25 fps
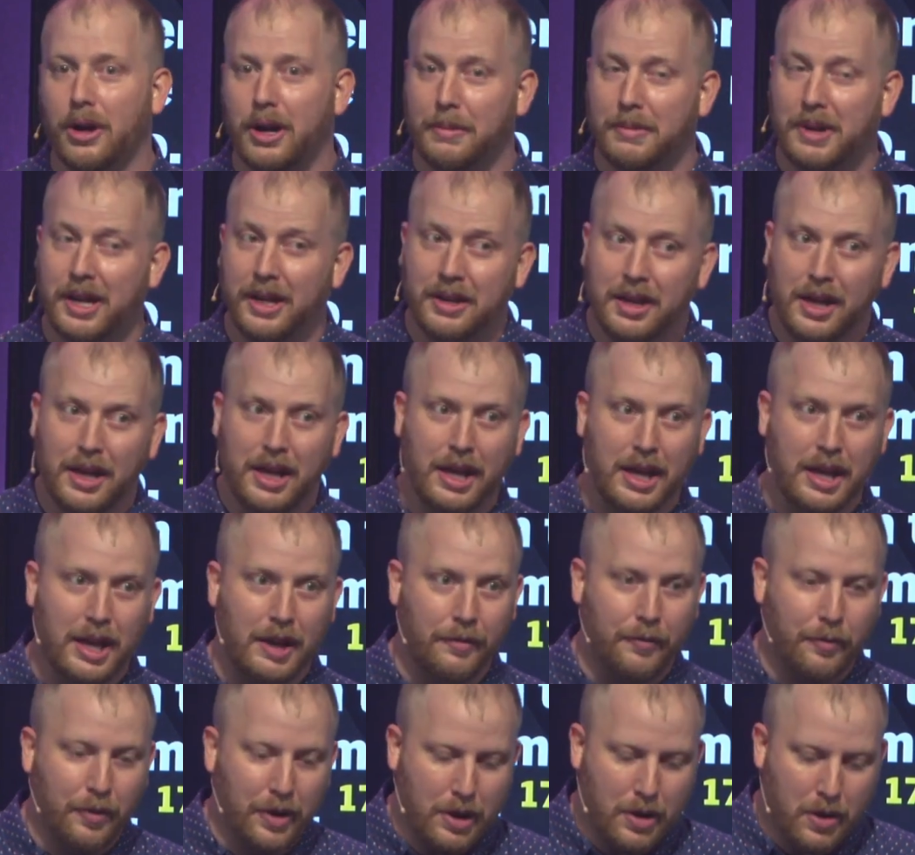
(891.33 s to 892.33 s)
I mean,
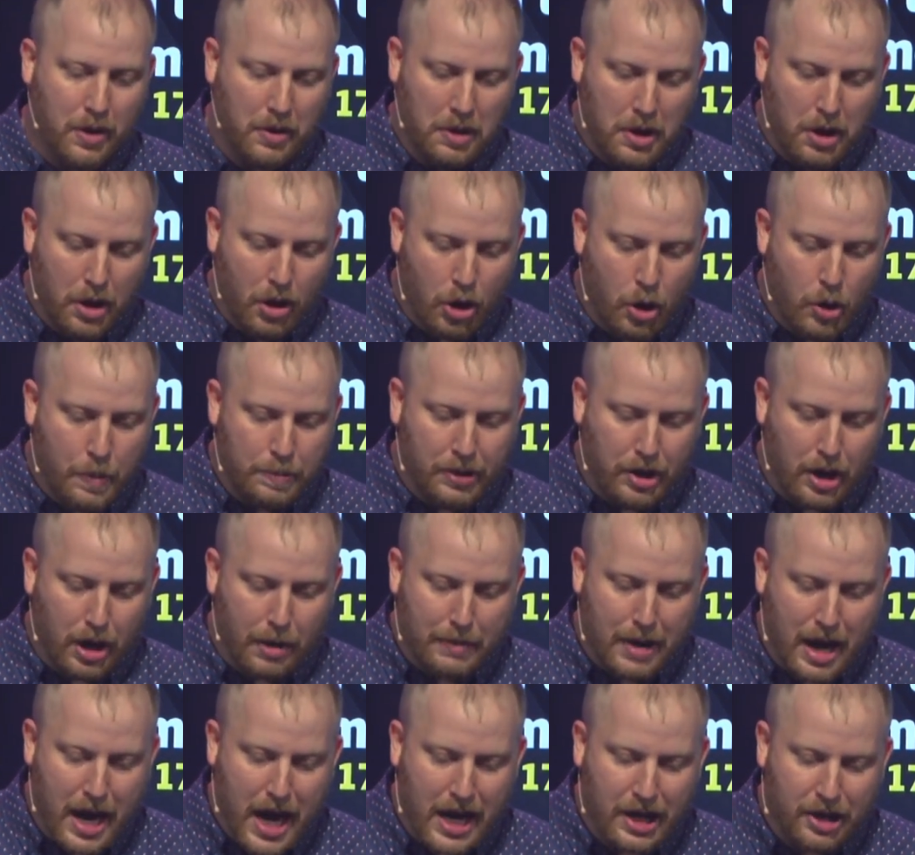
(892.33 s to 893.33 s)
if we don't open our
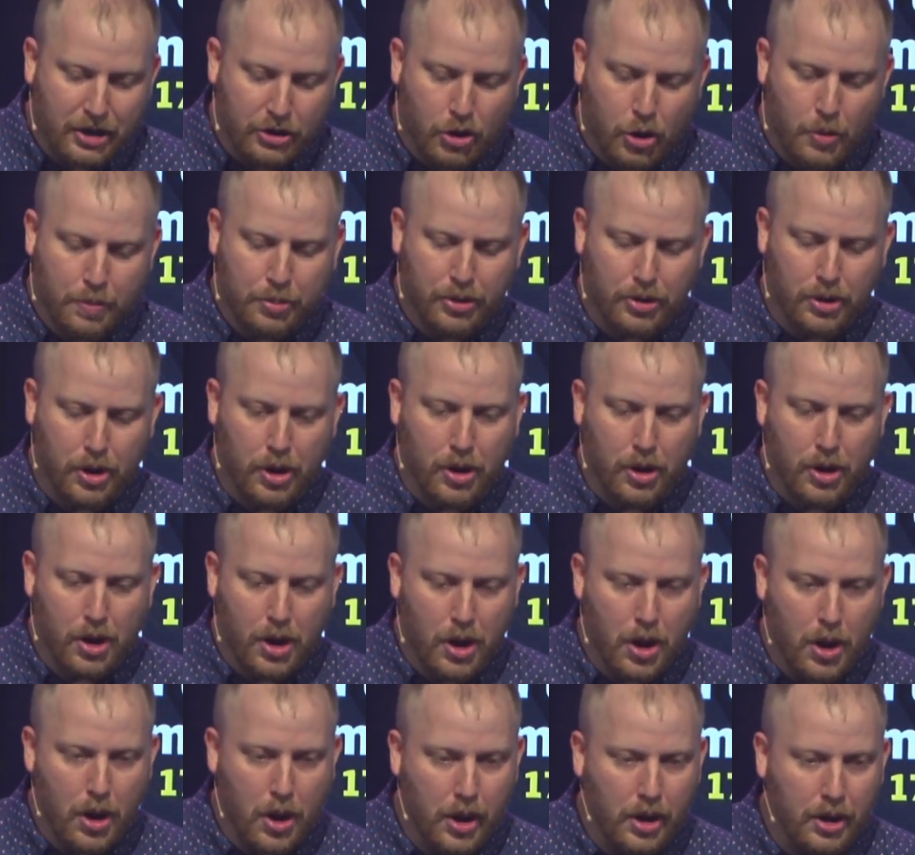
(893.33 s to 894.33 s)
mind and open our
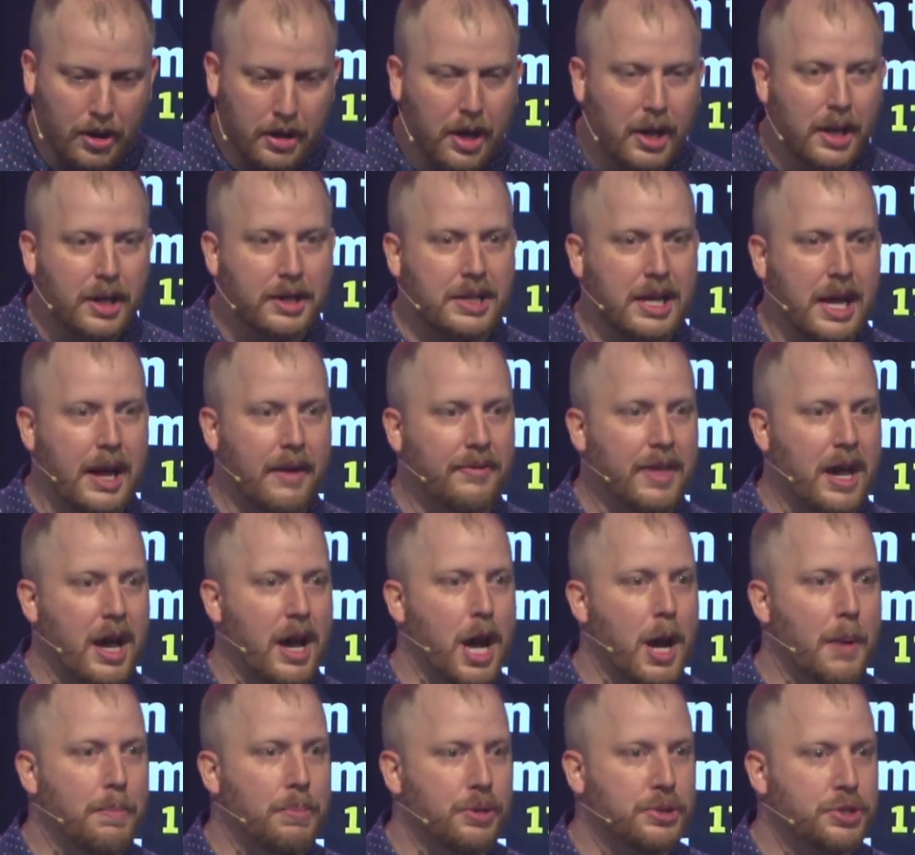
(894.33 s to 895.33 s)
heart to have that
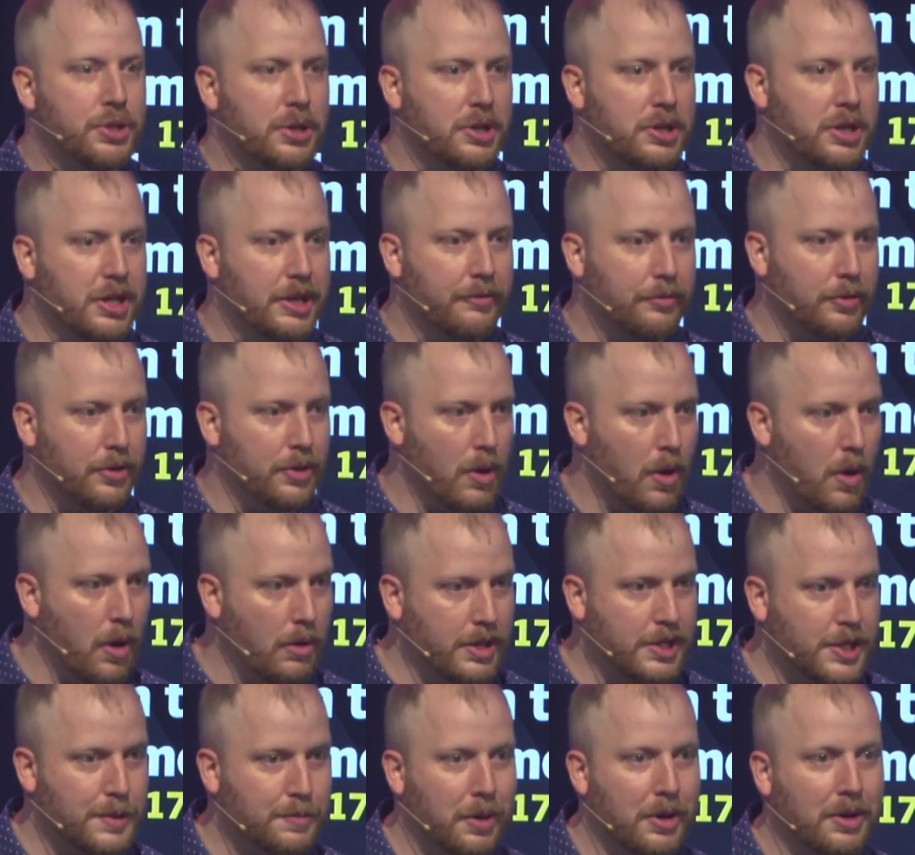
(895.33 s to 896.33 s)
opportunity for the
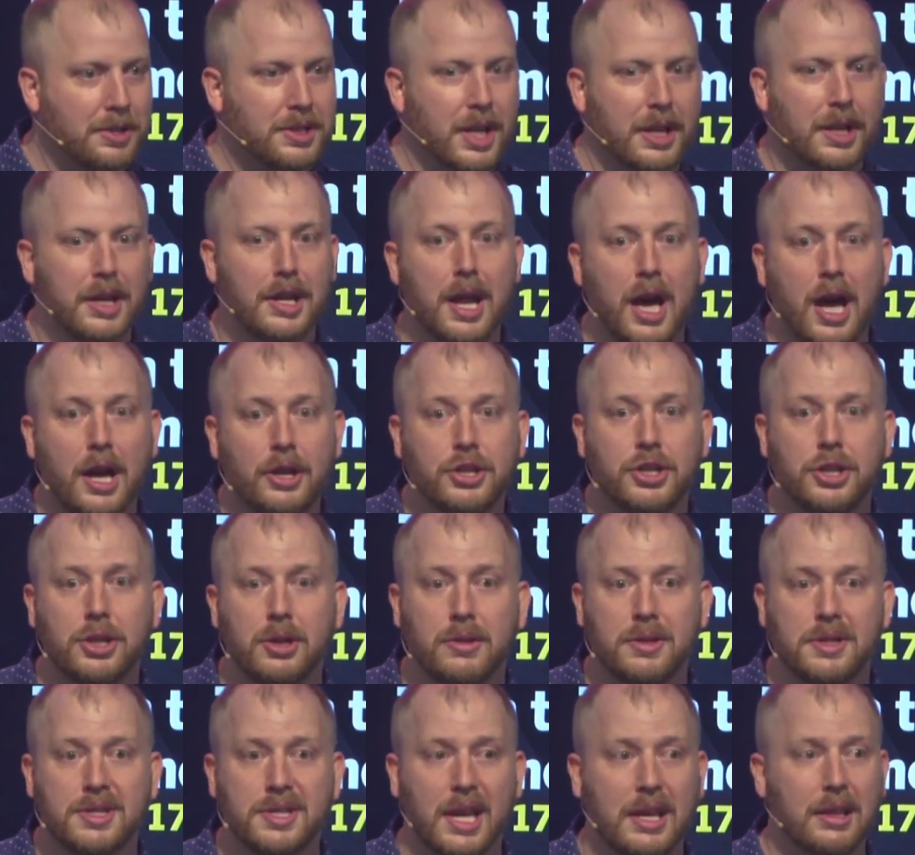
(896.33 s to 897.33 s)
Holy Spirit to nudge you
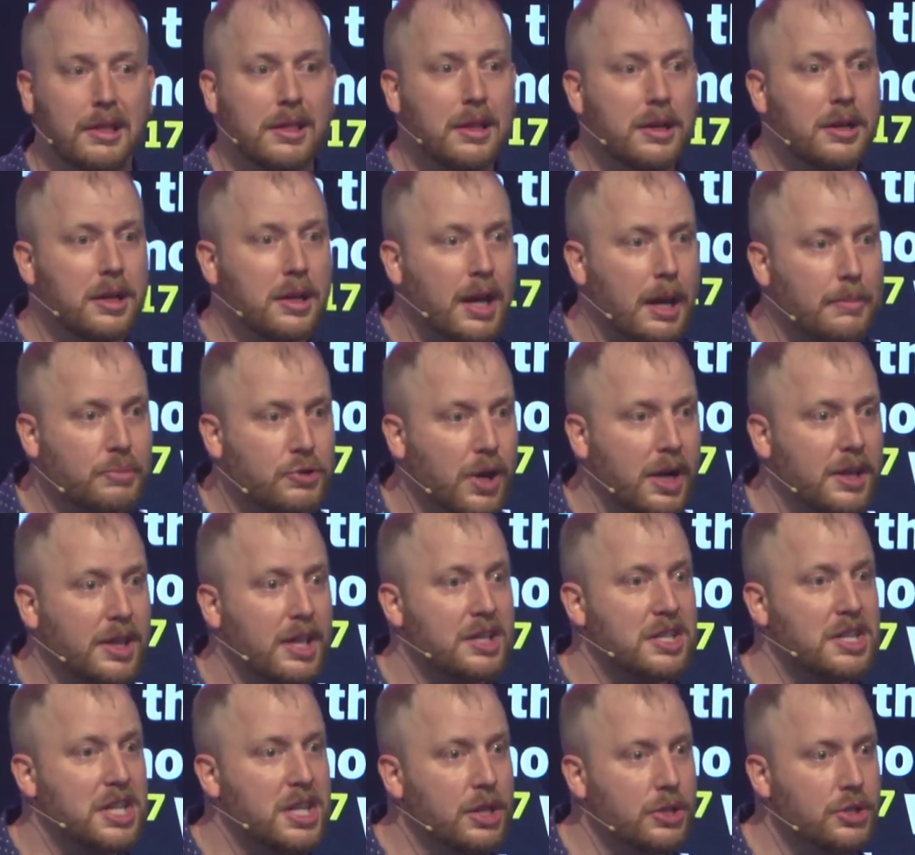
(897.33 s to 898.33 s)
and say, Look, I'm trying to
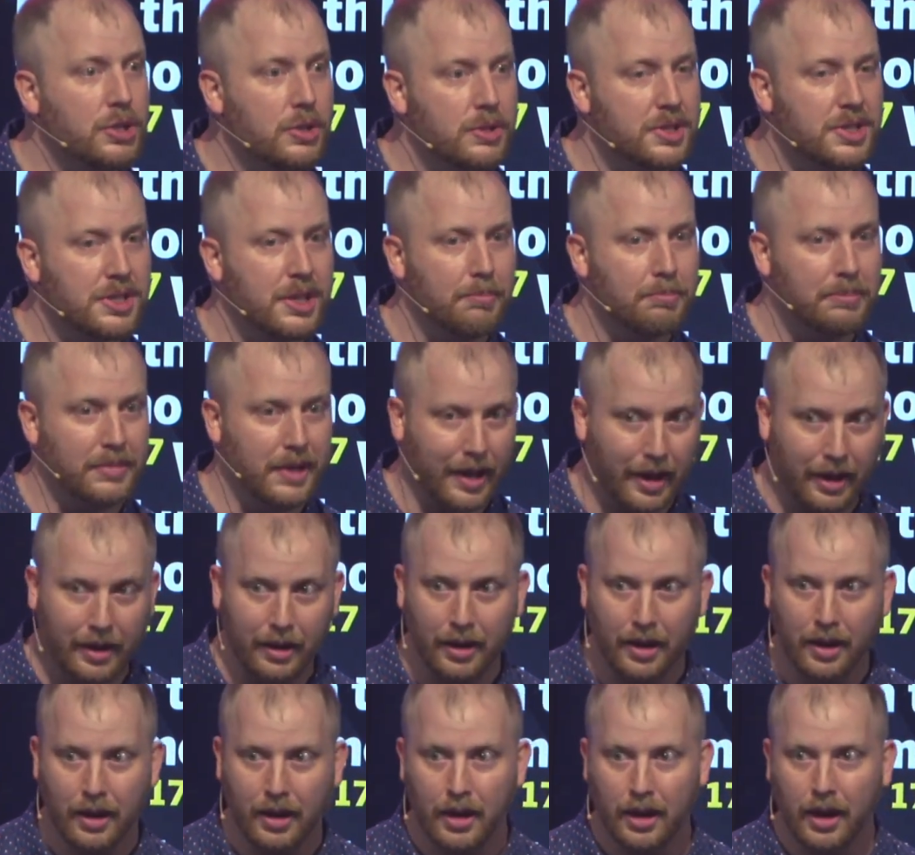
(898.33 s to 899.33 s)
teach you something.
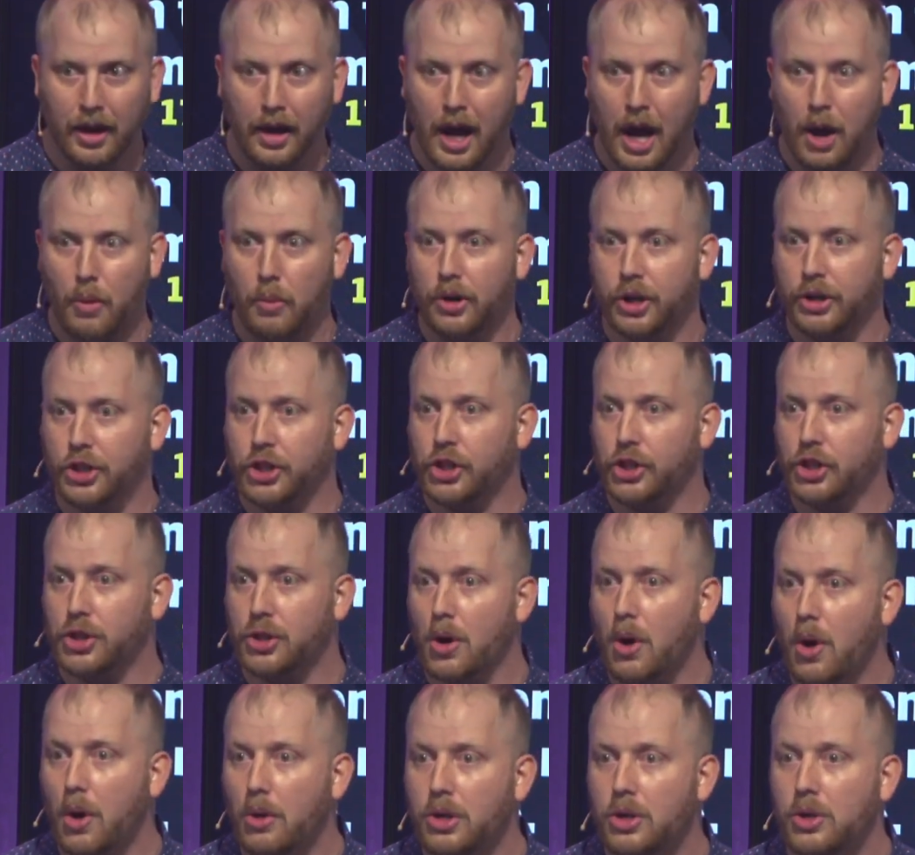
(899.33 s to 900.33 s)
I want to
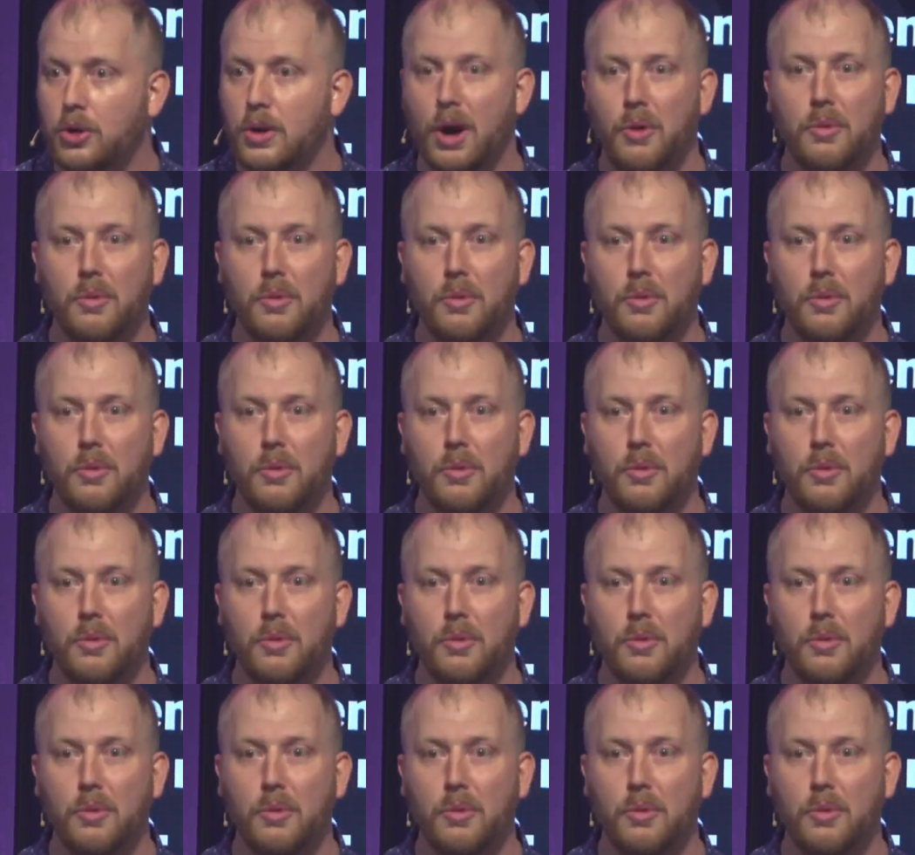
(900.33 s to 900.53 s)
show you.